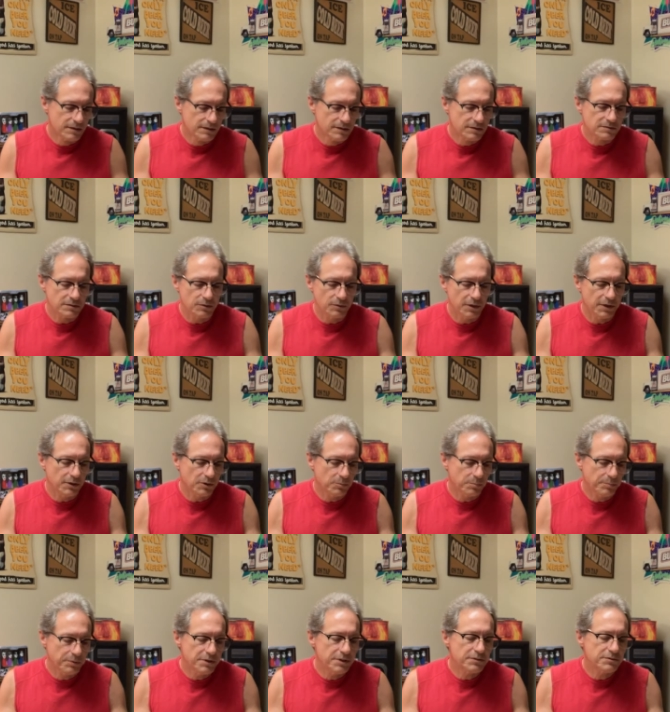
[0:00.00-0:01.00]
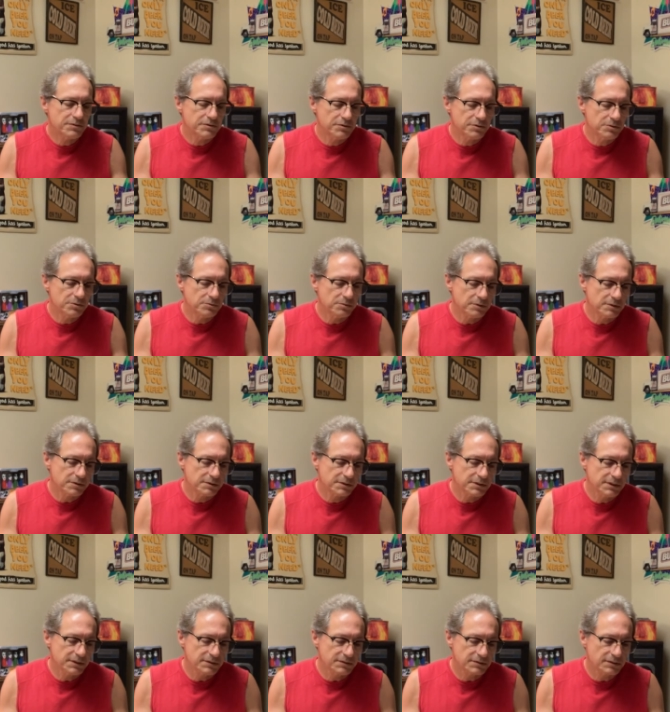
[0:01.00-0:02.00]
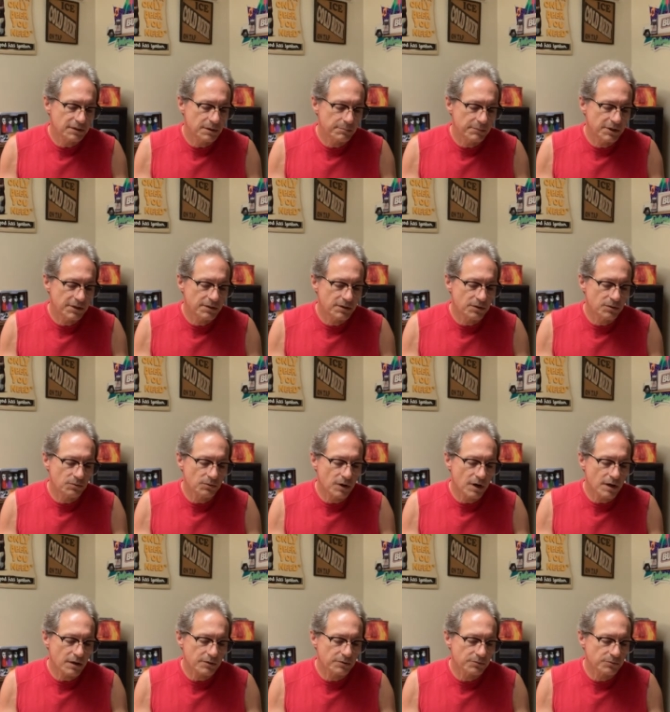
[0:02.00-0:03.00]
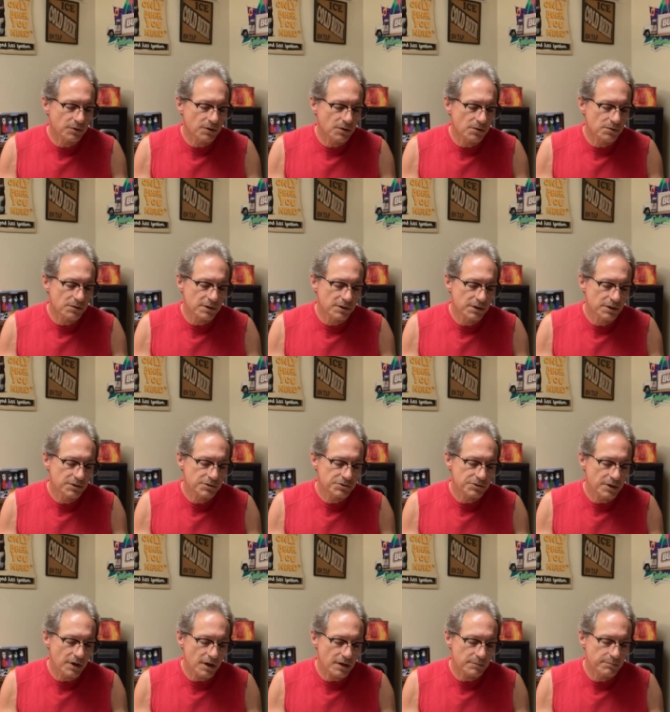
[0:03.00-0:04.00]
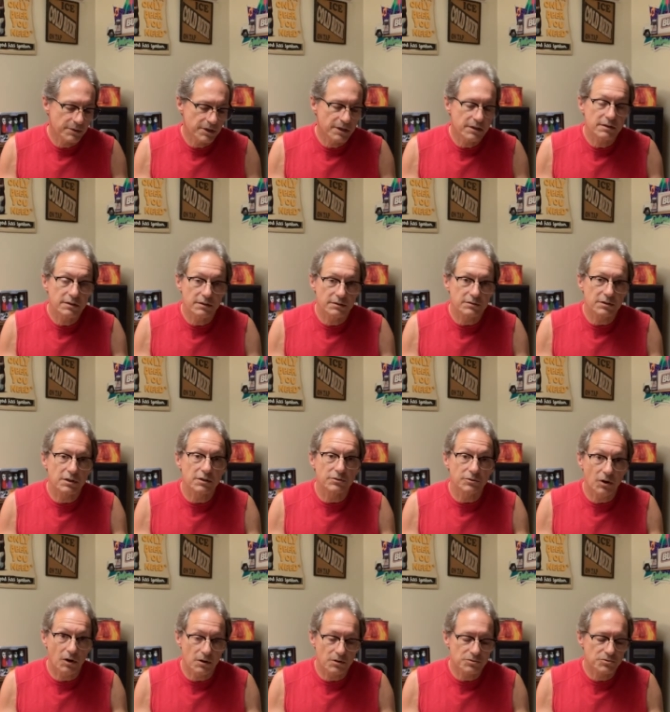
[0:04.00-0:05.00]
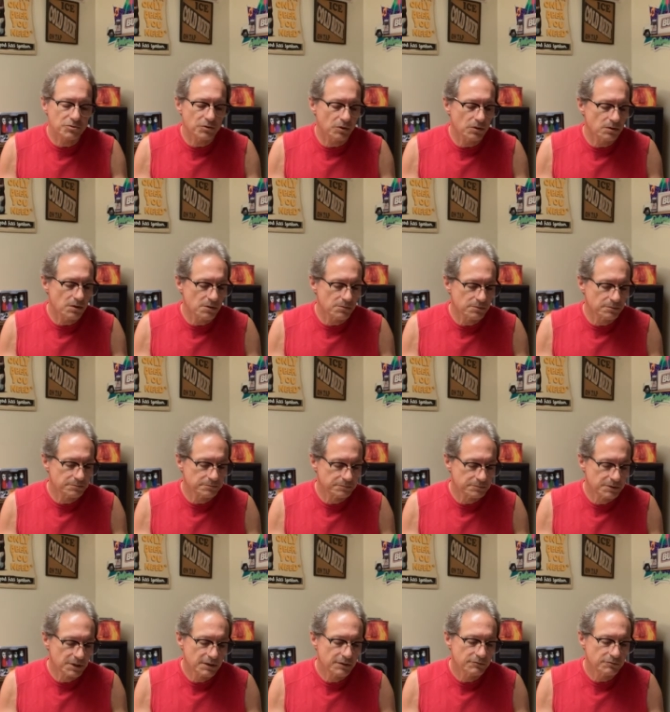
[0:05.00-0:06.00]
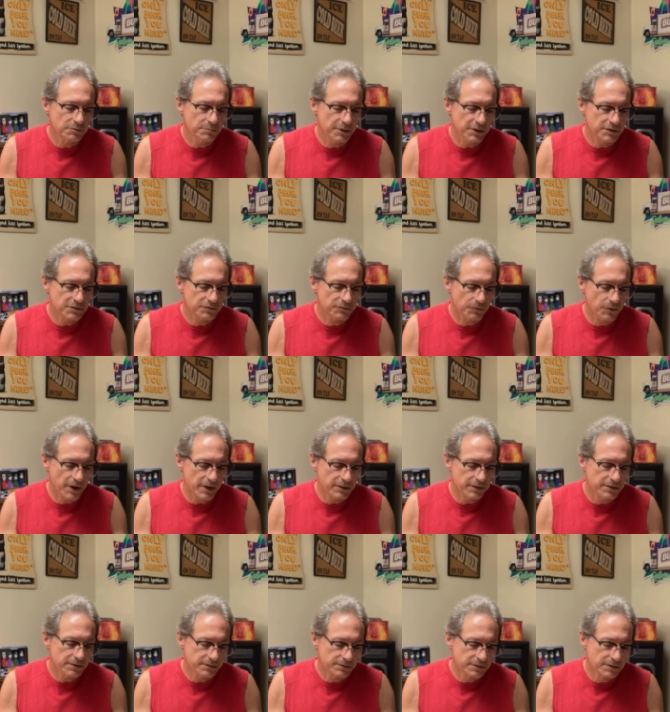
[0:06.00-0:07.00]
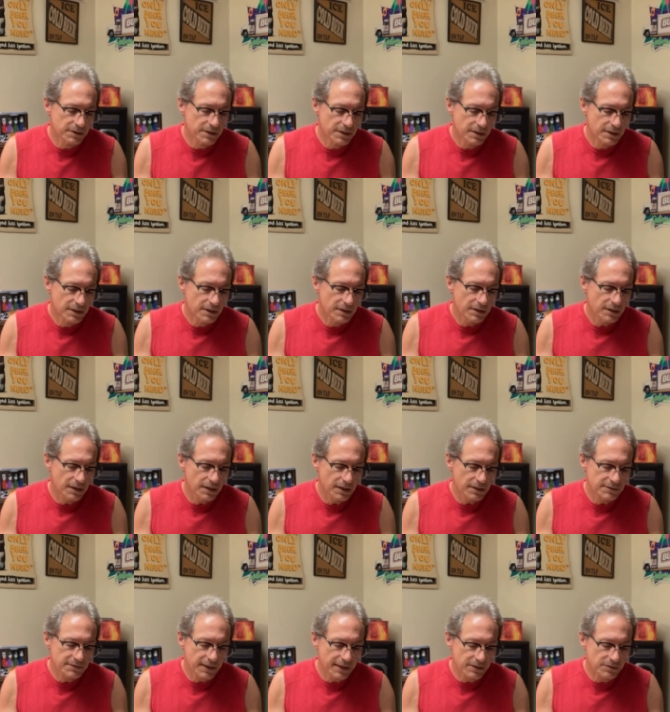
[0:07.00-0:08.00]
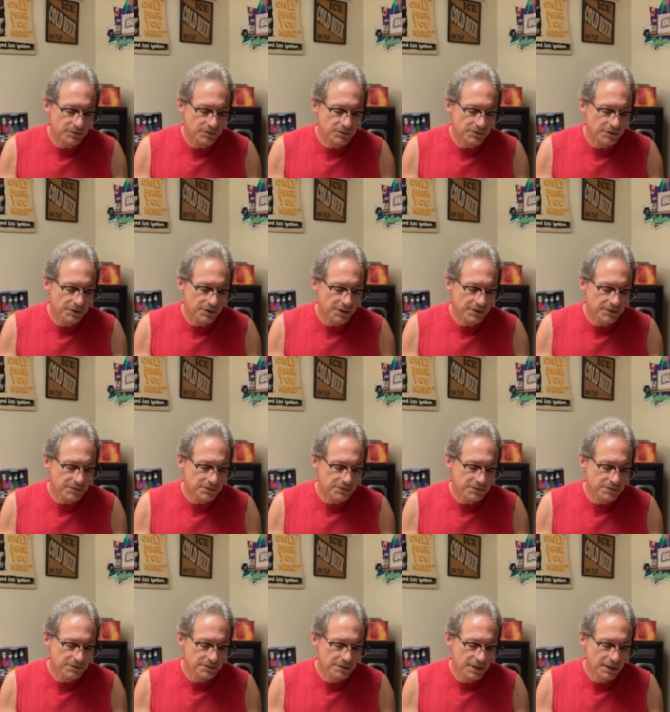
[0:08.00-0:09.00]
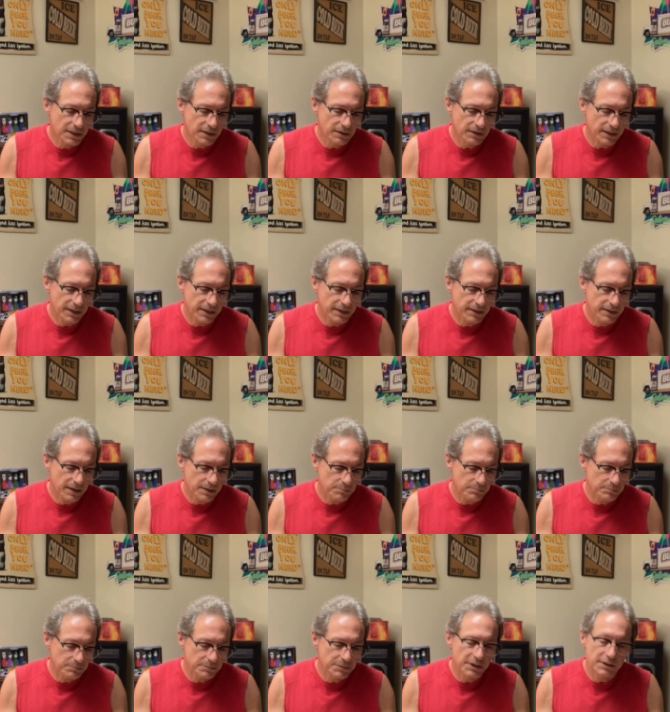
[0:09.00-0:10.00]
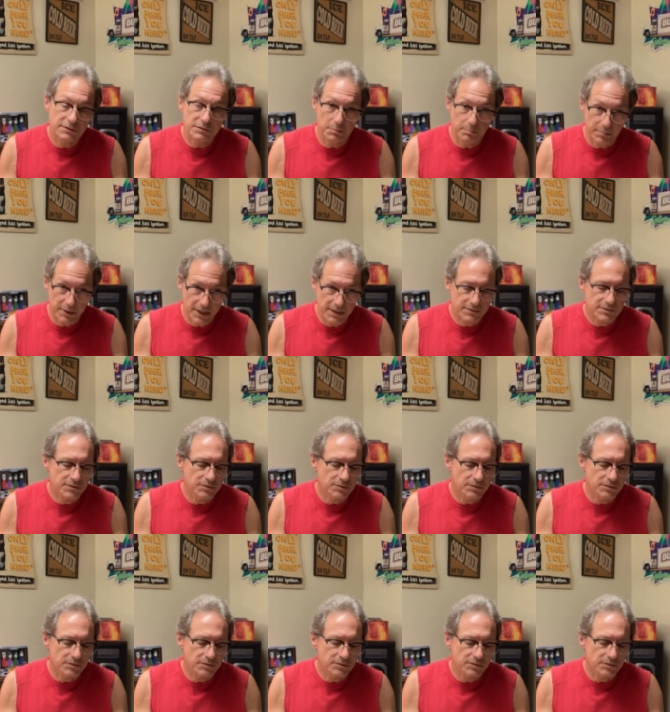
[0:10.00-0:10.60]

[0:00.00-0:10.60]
So LP2 is Let Me Go, Rock and Roll, Shock Me. It's a guitar solo from Ace Frehley. Psycho Circus, Lick It Up. It's a bass